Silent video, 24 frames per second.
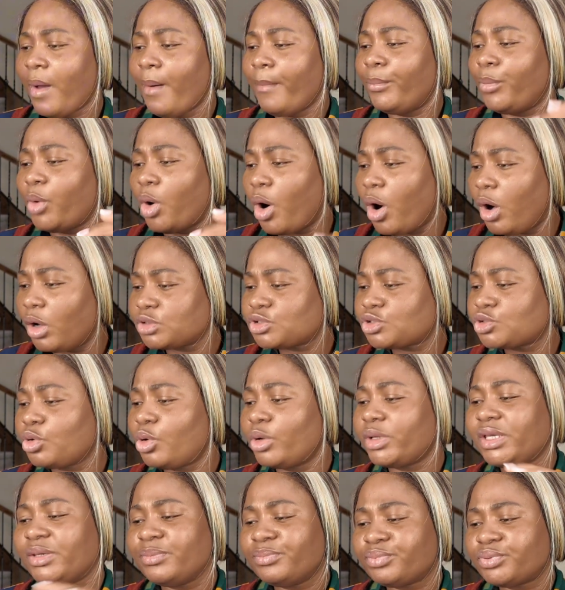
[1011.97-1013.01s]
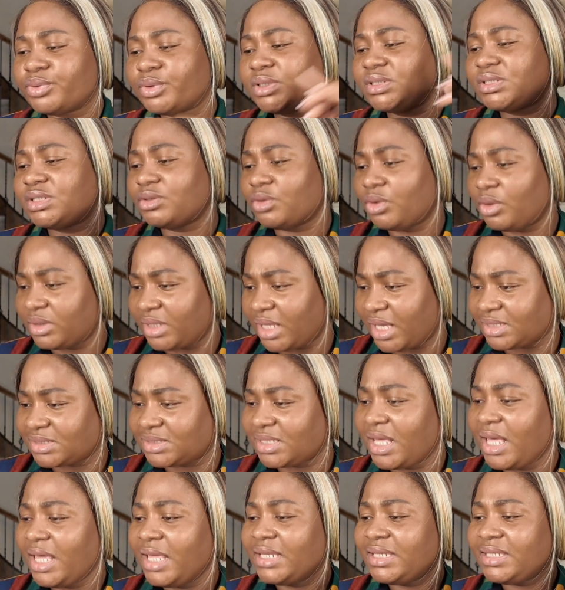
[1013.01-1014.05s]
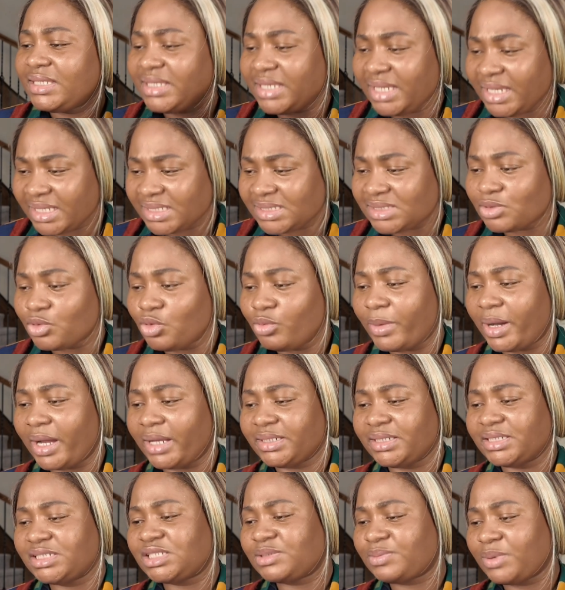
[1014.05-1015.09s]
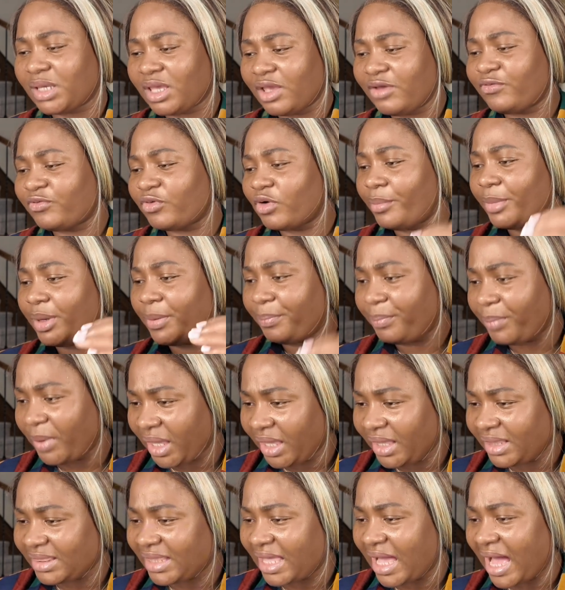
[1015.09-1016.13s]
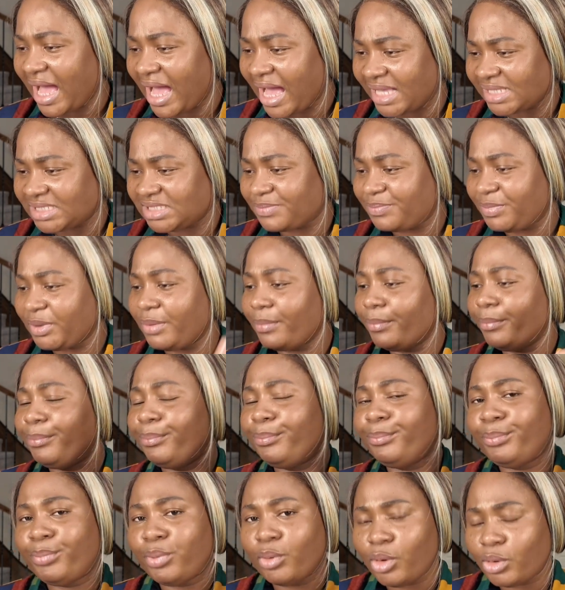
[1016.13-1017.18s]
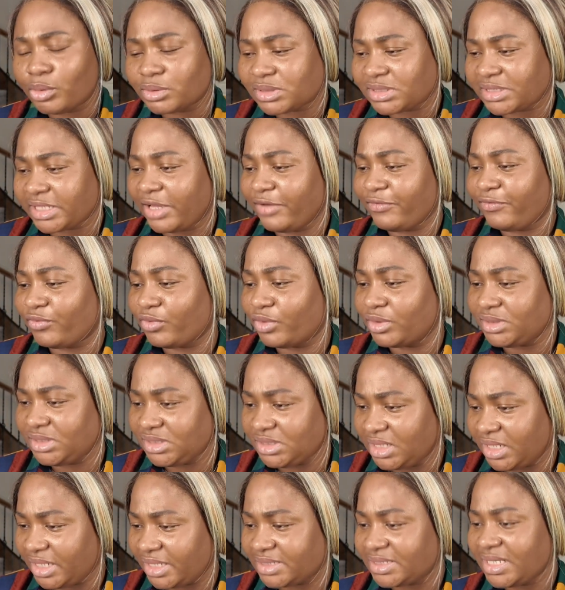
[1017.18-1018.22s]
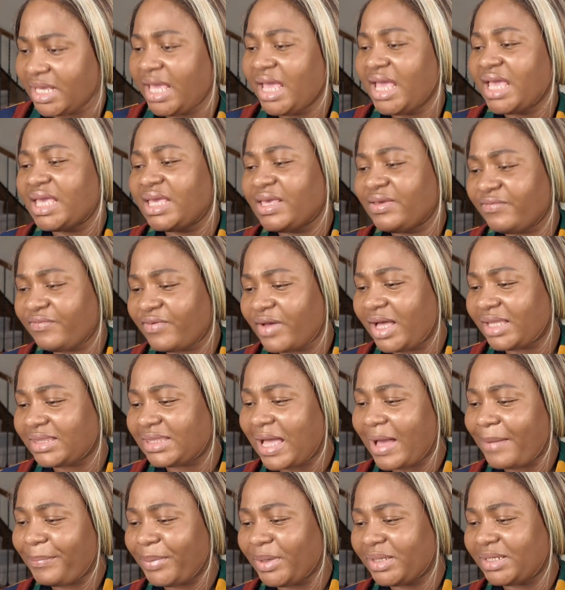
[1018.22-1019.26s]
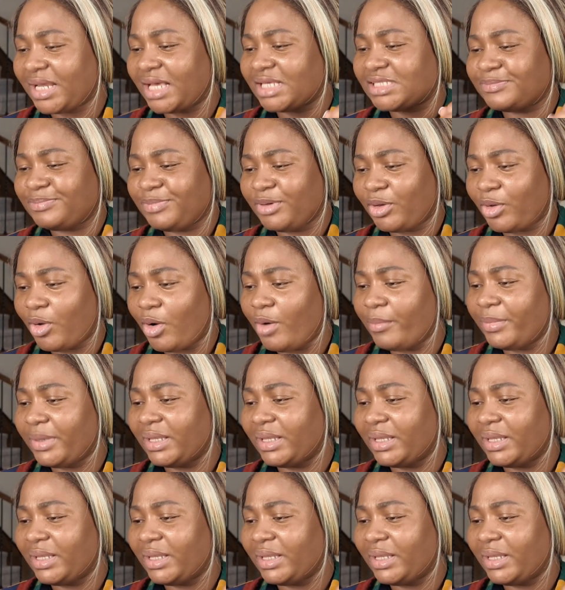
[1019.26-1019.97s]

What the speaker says: but also imprison others. This woman is speaking from a pain that has been bolted for years. In fact, that pain has become